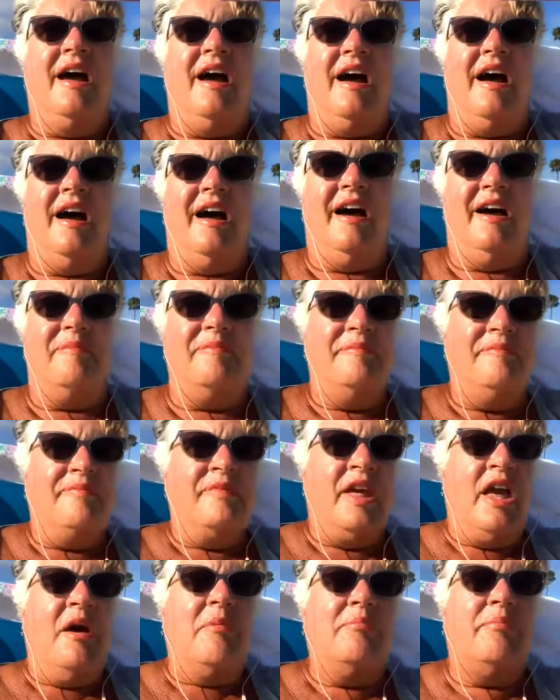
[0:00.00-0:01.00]
Um,
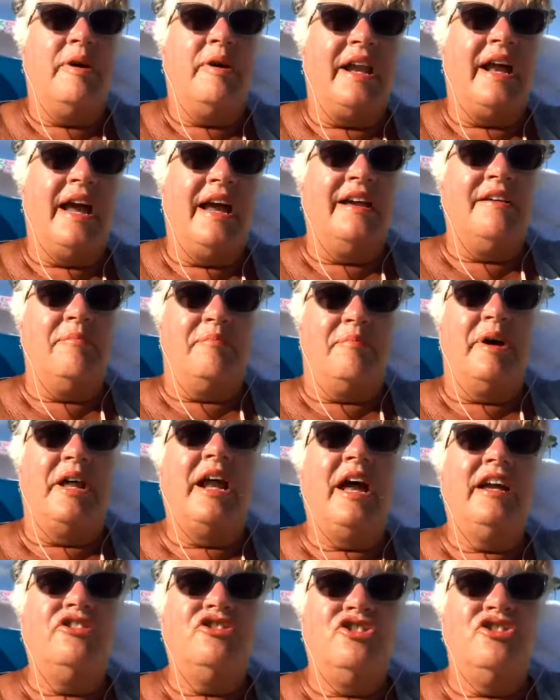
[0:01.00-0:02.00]
but
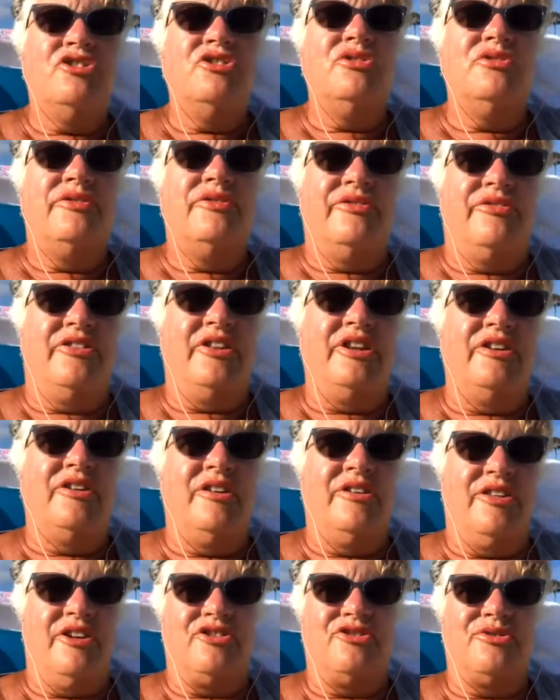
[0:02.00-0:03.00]
I do feel
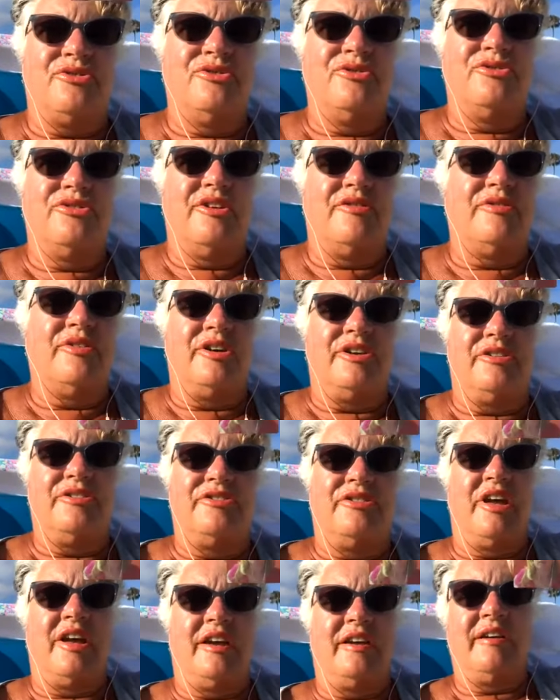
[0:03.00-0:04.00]
the truth of what you're
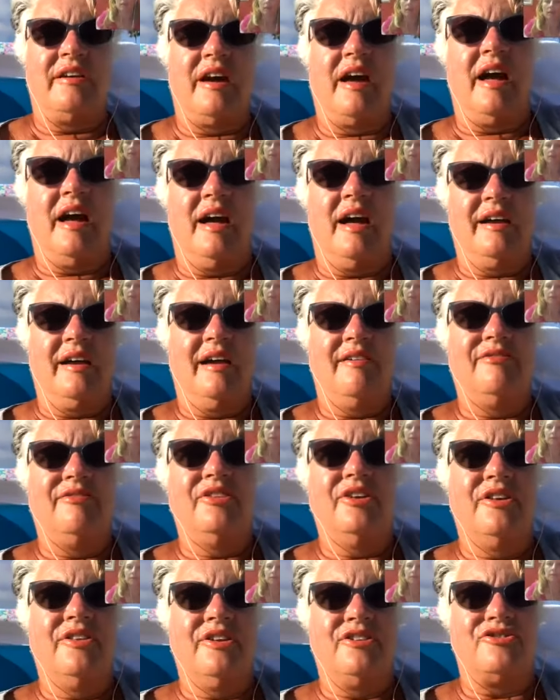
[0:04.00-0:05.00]
saying, Kai. I
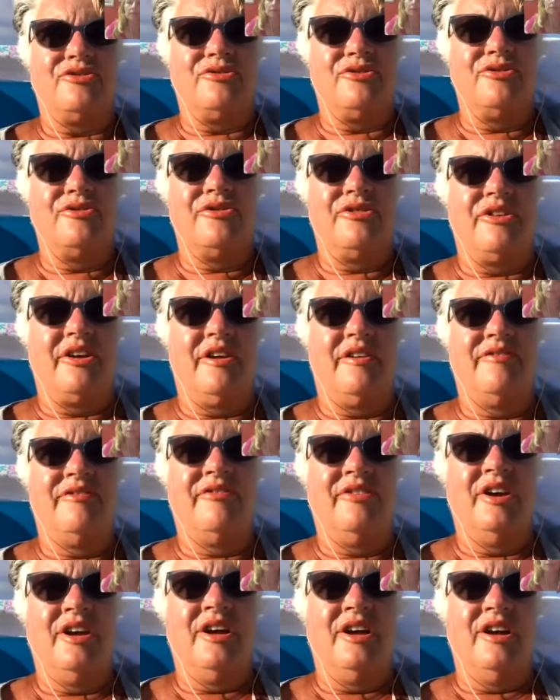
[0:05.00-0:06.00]
feel the truth of
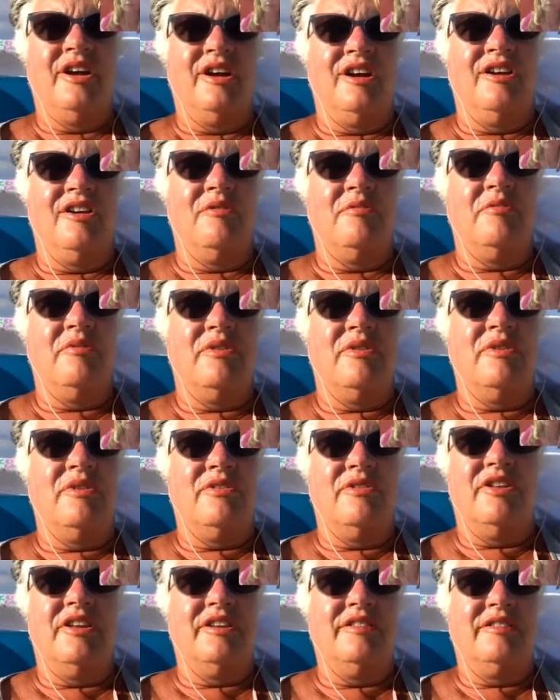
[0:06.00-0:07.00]

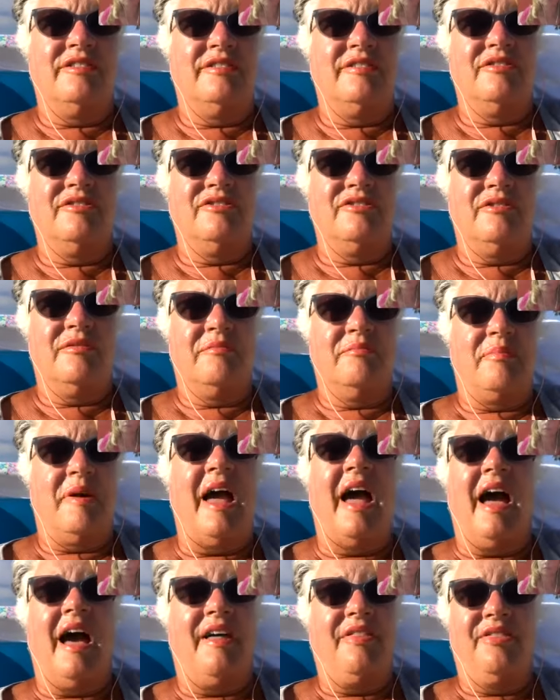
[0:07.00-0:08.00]
this
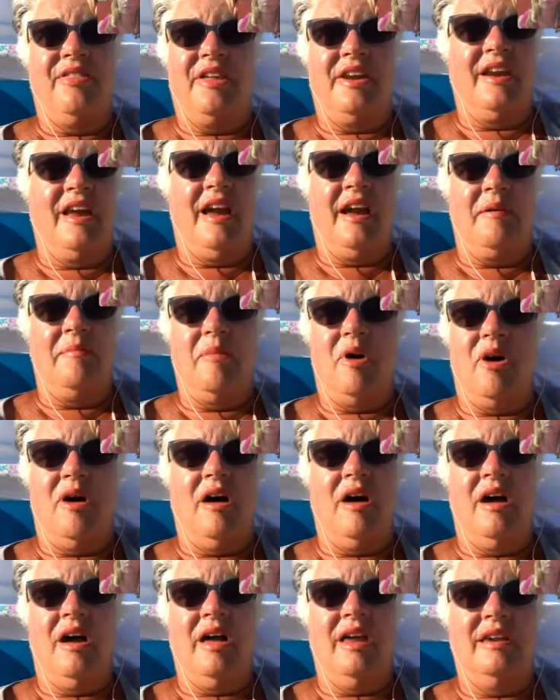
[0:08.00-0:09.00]
path that I'm
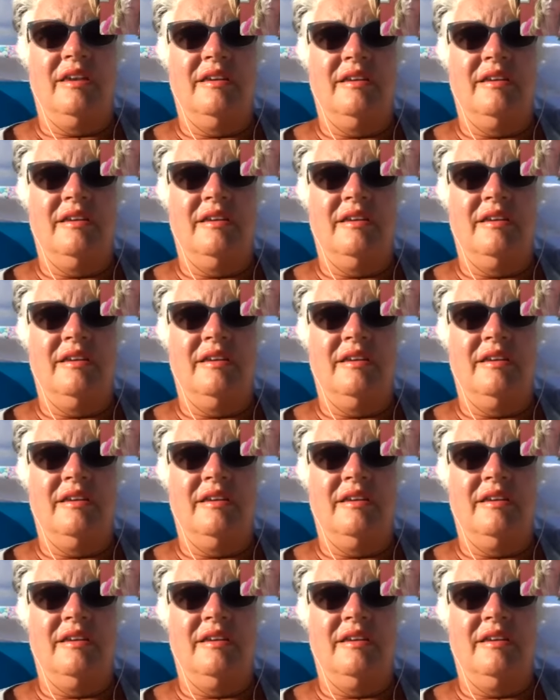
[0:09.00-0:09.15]
on